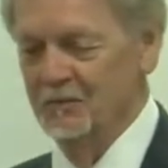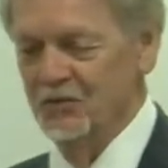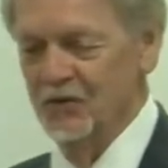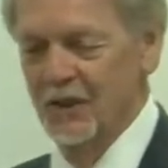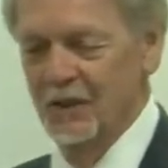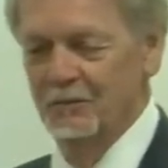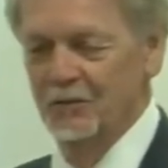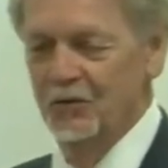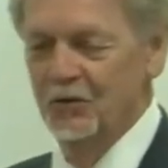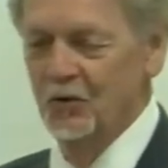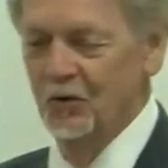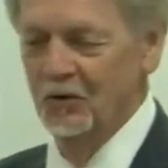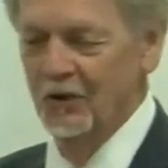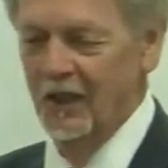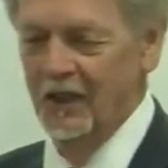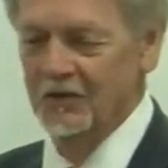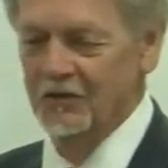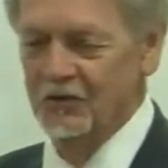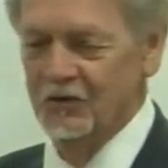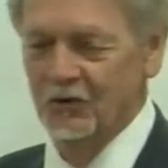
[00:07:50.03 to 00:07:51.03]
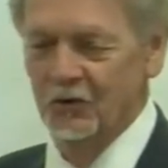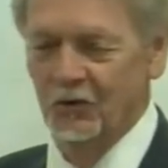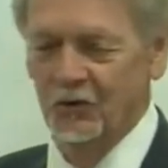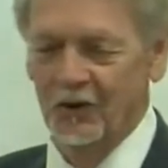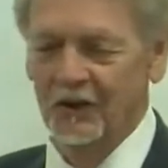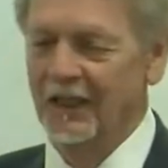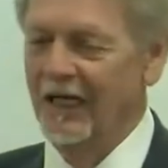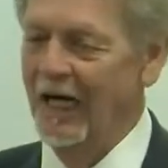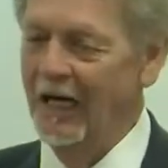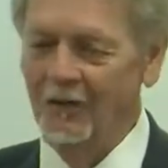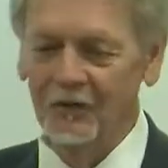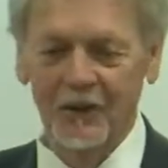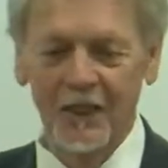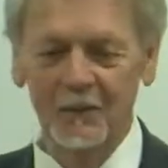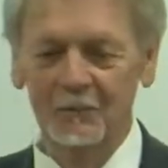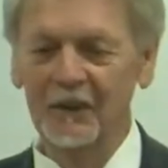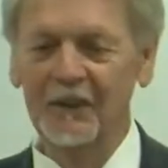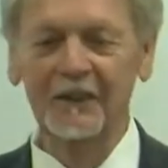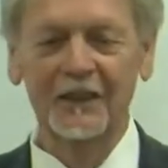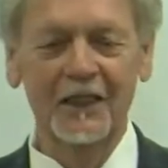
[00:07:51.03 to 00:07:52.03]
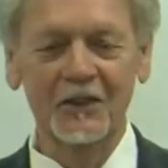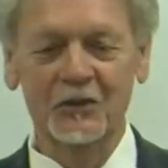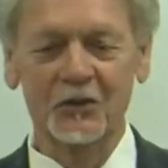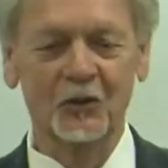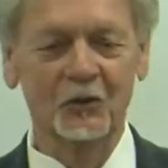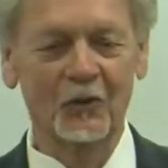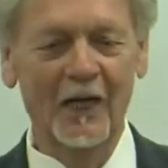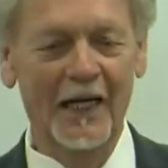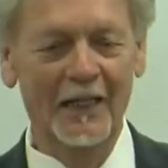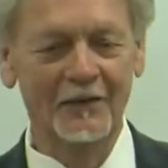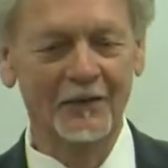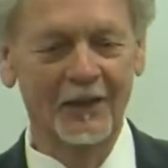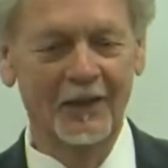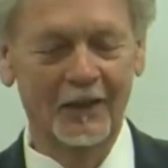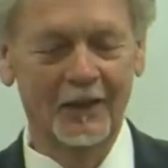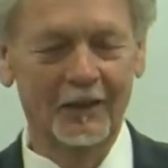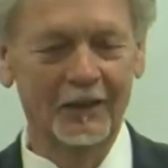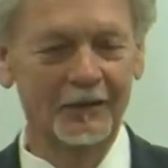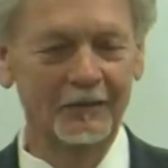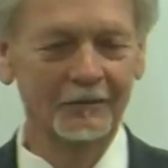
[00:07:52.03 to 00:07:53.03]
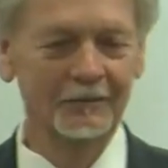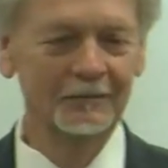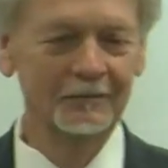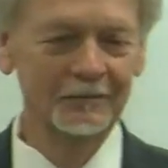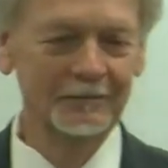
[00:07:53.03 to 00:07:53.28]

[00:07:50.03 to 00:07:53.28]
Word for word: comes up and you're not sure, I'll come and get you right there.